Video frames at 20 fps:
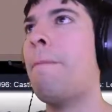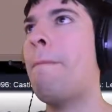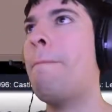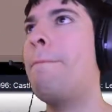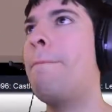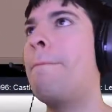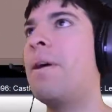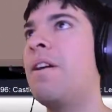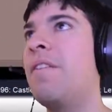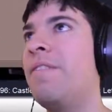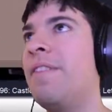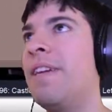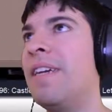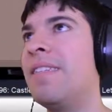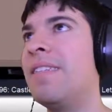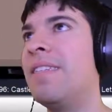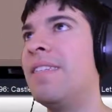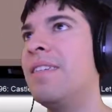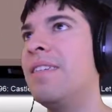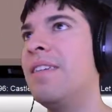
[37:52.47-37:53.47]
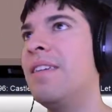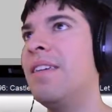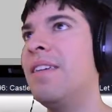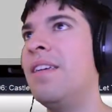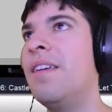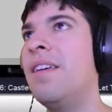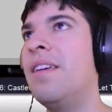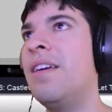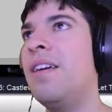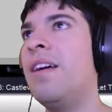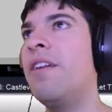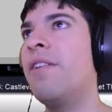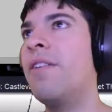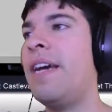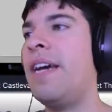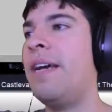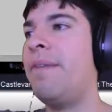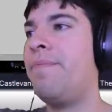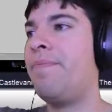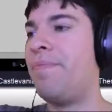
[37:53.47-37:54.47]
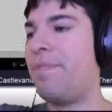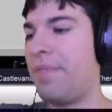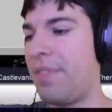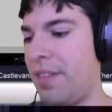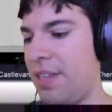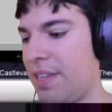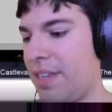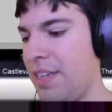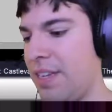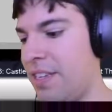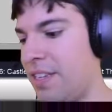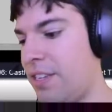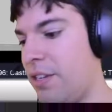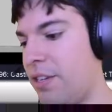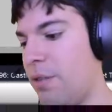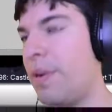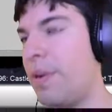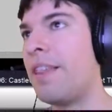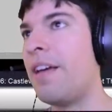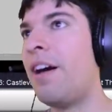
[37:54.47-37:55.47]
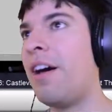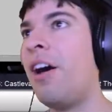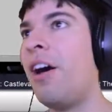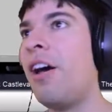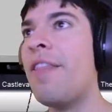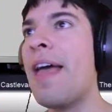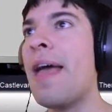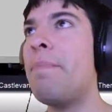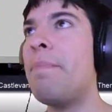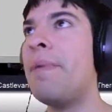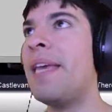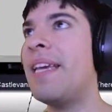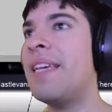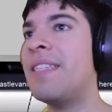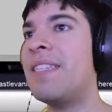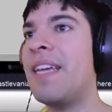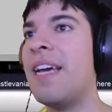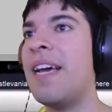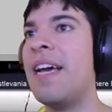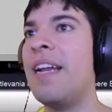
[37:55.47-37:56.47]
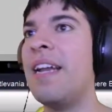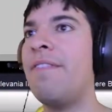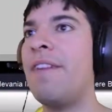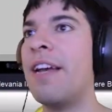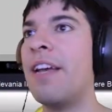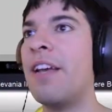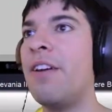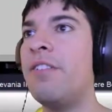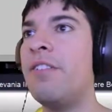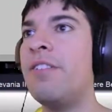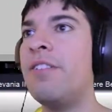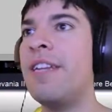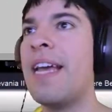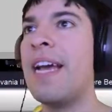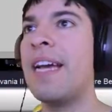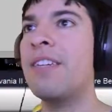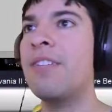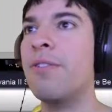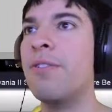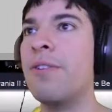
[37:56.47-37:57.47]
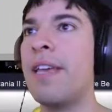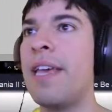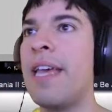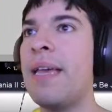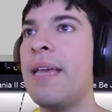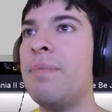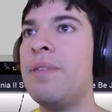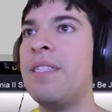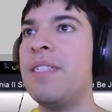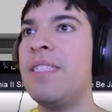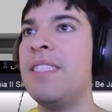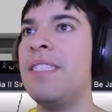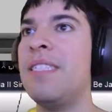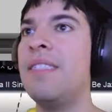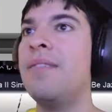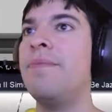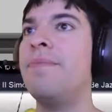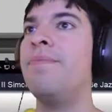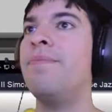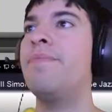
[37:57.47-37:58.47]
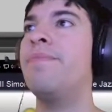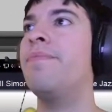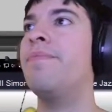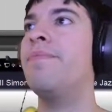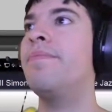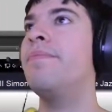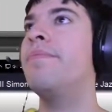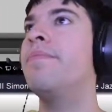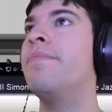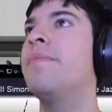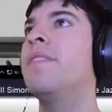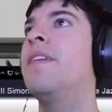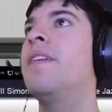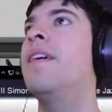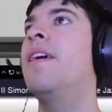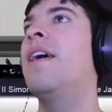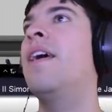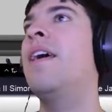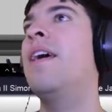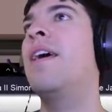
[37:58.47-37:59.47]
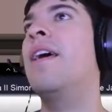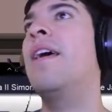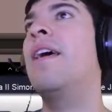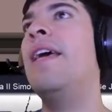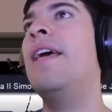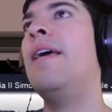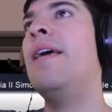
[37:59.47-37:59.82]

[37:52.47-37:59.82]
Perfect. Okay. So with all that being said, if I go to the actual game scene, hit